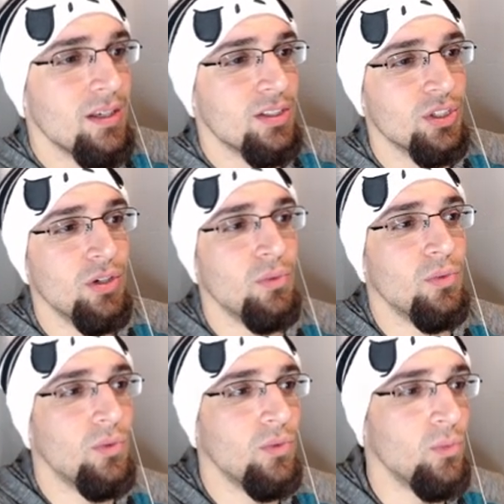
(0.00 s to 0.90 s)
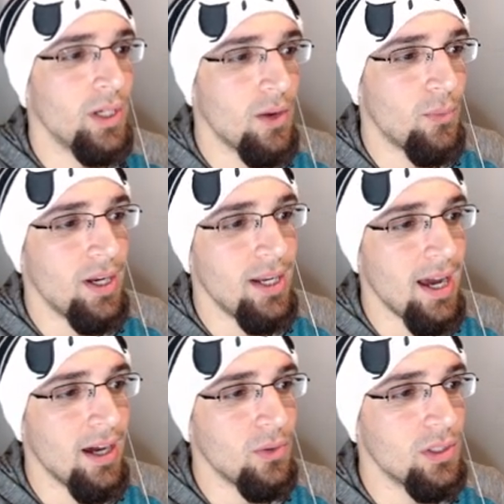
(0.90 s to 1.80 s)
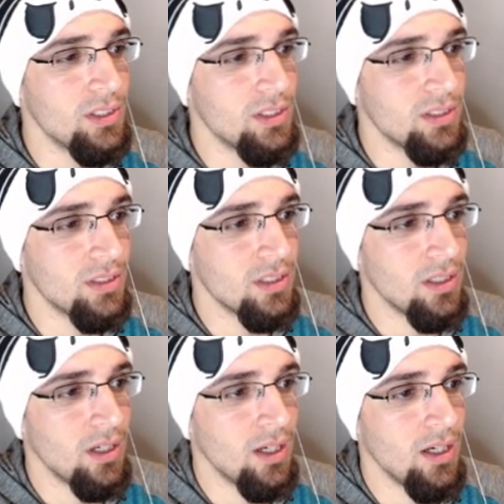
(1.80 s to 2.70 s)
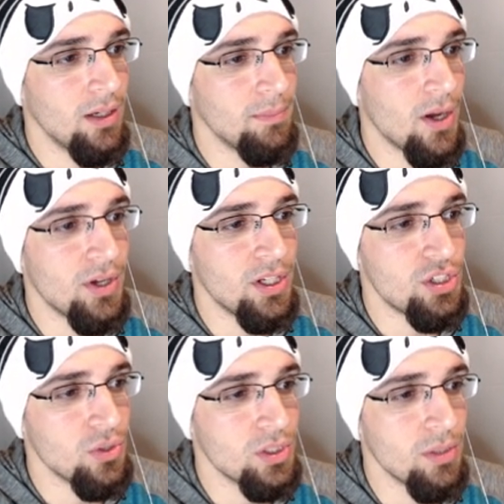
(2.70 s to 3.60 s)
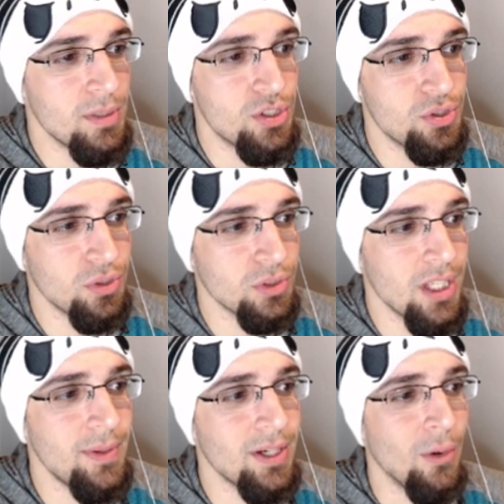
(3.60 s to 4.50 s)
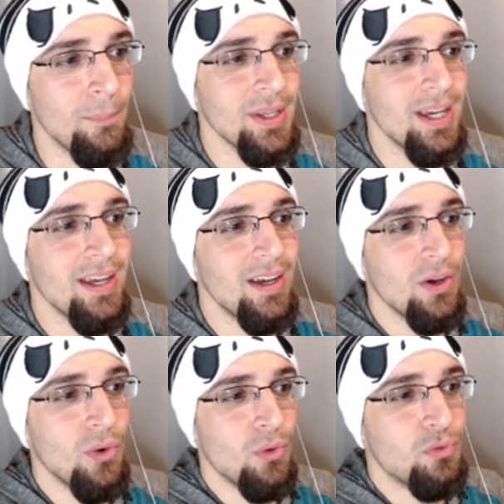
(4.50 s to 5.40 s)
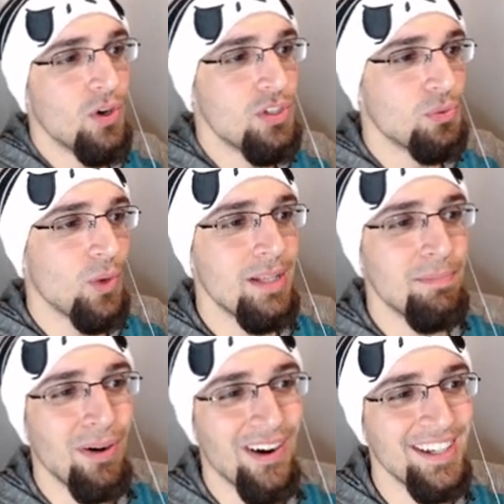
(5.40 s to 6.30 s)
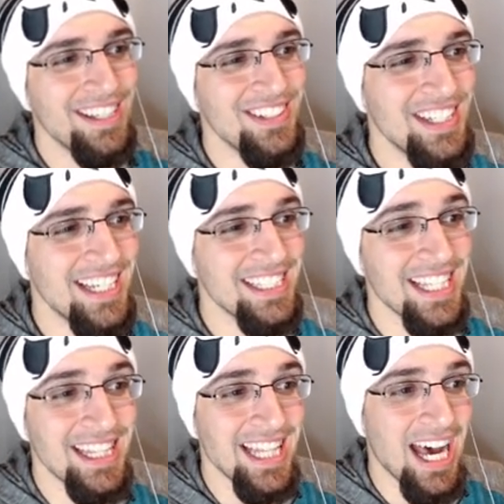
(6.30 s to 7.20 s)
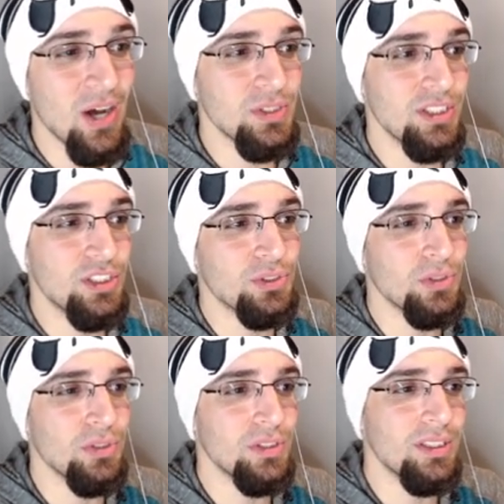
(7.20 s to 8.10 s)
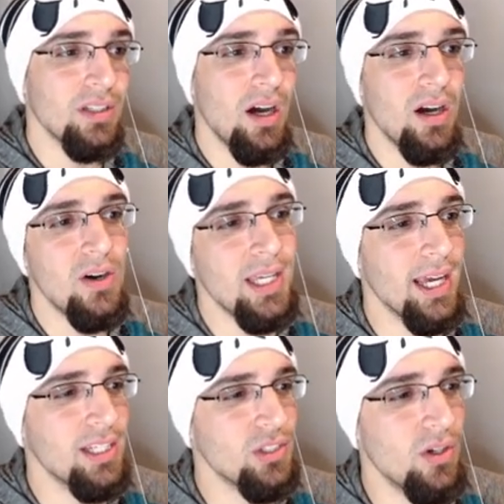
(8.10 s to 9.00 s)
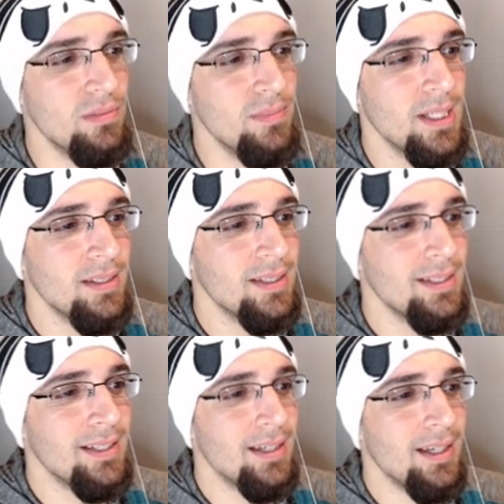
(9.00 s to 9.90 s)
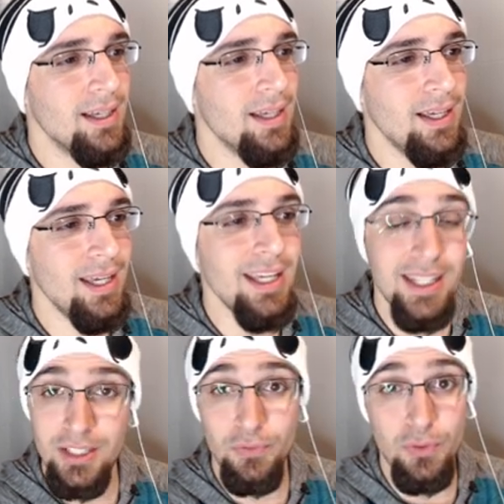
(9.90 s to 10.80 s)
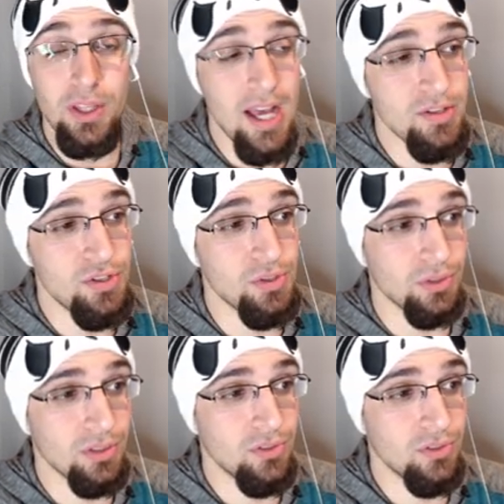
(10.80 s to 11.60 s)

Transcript: So, we got rating hours. Um, Are they going to show us how much jewels? There we go. First ranked party union gets a thousand jewels. Oh, okay, so it, it, it's a 3,000 jewels.